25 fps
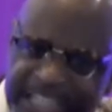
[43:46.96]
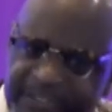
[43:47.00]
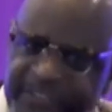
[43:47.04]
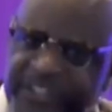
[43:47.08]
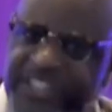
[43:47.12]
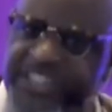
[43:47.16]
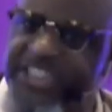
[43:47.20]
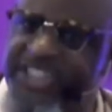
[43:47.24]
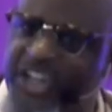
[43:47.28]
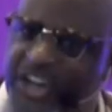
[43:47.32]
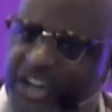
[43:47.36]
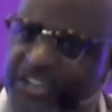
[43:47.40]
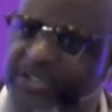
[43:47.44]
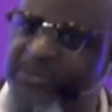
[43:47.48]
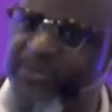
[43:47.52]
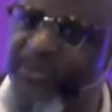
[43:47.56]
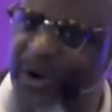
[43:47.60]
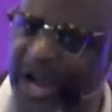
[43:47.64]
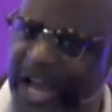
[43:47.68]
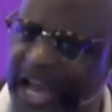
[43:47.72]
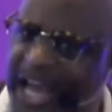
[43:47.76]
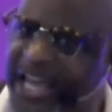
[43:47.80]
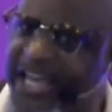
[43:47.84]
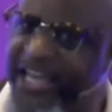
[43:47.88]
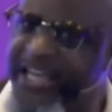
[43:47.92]
a certain
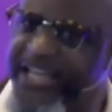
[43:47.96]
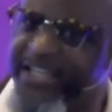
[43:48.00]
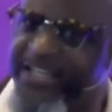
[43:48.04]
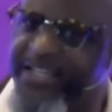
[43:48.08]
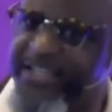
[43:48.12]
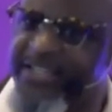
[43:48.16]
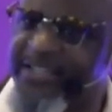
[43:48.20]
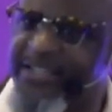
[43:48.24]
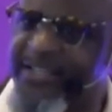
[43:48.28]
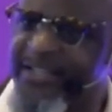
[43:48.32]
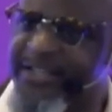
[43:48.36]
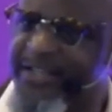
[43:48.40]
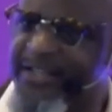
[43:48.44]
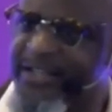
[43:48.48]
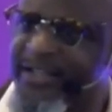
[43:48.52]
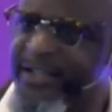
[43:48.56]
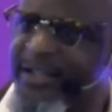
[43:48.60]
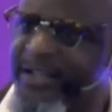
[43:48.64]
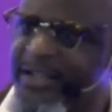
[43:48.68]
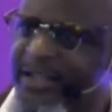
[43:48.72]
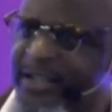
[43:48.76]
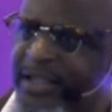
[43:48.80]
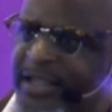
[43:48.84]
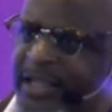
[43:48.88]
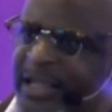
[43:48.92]
way.
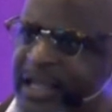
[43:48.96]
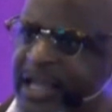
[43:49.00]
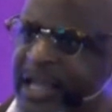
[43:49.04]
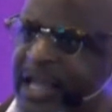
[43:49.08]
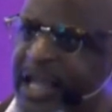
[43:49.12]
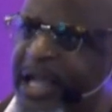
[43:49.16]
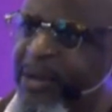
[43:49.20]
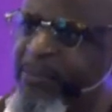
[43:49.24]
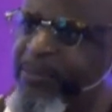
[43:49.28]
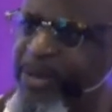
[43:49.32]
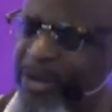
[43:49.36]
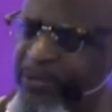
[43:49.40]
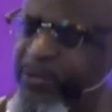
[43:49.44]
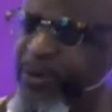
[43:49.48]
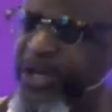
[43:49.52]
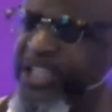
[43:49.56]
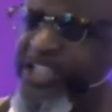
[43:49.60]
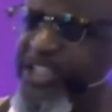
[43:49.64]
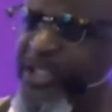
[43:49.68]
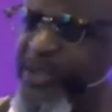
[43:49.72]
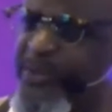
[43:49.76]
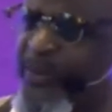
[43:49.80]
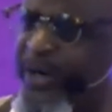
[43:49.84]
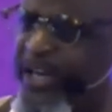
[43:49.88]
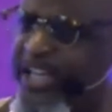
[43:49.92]
But when
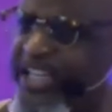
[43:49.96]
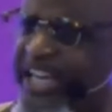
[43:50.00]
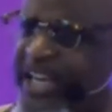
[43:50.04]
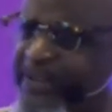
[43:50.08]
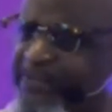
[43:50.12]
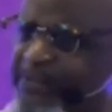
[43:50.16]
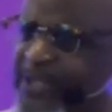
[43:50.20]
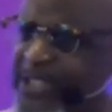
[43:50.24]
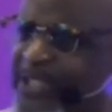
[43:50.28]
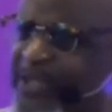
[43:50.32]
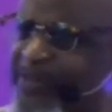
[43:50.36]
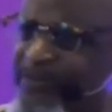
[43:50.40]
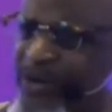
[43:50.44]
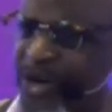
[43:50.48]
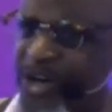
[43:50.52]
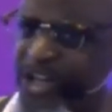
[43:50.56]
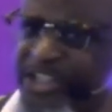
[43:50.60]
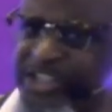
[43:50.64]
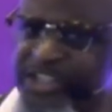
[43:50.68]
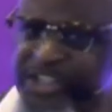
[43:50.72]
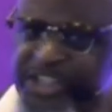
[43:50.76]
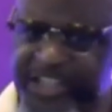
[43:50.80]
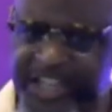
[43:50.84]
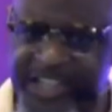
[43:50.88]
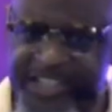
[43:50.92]
you wake up in the morning, you
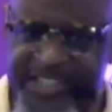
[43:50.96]
got to